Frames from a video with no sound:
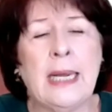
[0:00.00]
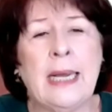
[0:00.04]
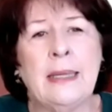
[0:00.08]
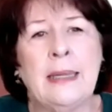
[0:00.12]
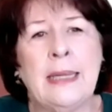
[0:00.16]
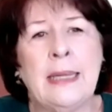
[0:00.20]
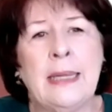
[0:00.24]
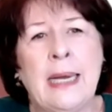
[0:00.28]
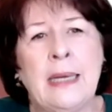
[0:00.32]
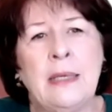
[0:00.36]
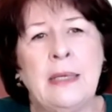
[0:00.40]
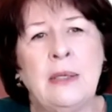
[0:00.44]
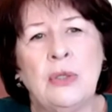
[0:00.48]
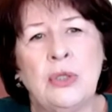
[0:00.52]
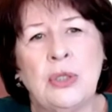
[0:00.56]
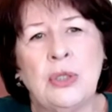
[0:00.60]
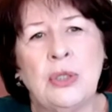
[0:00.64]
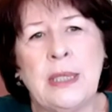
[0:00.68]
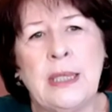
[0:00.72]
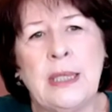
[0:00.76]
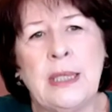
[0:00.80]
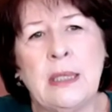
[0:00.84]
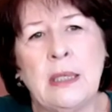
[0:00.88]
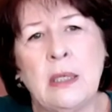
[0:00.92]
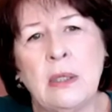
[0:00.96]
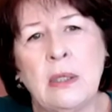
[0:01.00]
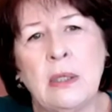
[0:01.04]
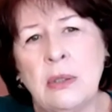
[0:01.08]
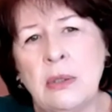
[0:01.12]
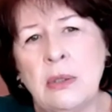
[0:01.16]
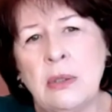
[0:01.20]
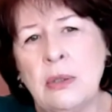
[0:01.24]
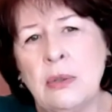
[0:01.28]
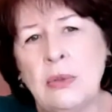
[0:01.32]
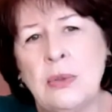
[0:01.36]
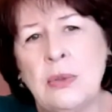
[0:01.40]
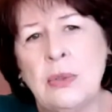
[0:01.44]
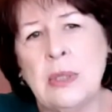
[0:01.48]
And that usually
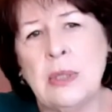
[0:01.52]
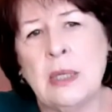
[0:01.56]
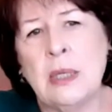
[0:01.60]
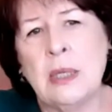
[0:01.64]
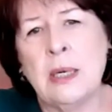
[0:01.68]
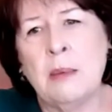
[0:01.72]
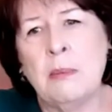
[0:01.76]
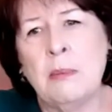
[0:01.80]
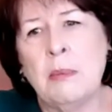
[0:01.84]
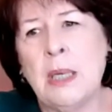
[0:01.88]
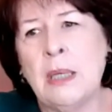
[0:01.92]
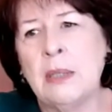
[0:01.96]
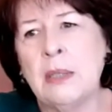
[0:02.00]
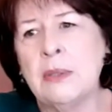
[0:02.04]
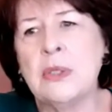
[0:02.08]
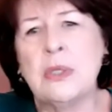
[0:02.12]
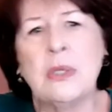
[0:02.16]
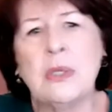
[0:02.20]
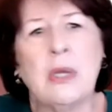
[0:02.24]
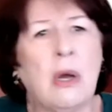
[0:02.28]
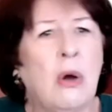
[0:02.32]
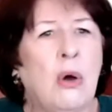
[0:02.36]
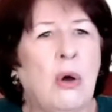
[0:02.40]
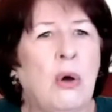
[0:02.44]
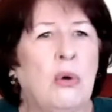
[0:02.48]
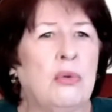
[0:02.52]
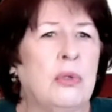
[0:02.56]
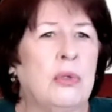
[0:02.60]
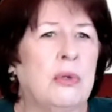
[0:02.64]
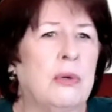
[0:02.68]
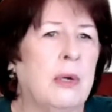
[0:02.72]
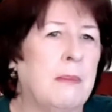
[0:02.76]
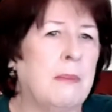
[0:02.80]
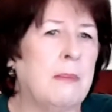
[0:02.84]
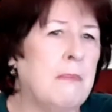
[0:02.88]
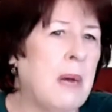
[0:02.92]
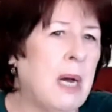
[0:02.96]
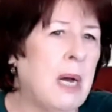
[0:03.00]
includes a scone or
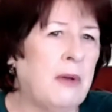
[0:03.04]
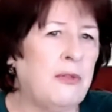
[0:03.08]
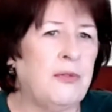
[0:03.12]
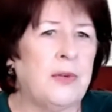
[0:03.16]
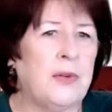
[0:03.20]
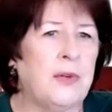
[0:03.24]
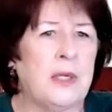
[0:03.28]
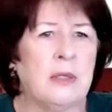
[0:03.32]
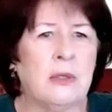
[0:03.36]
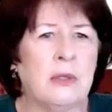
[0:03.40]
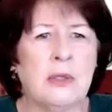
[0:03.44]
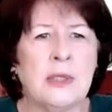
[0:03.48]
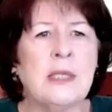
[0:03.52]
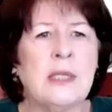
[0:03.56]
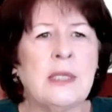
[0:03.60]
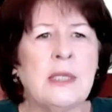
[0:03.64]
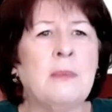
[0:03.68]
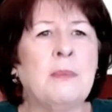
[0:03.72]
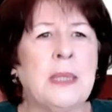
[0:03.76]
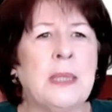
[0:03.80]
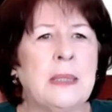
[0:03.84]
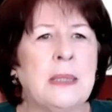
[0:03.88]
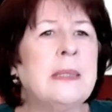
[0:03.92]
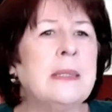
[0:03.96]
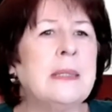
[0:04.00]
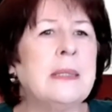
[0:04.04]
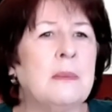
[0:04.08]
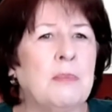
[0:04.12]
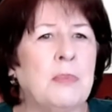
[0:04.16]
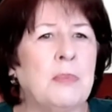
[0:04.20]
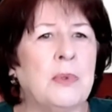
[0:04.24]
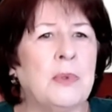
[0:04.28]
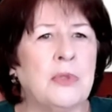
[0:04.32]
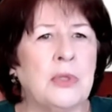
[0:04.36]
a muffin or something simple,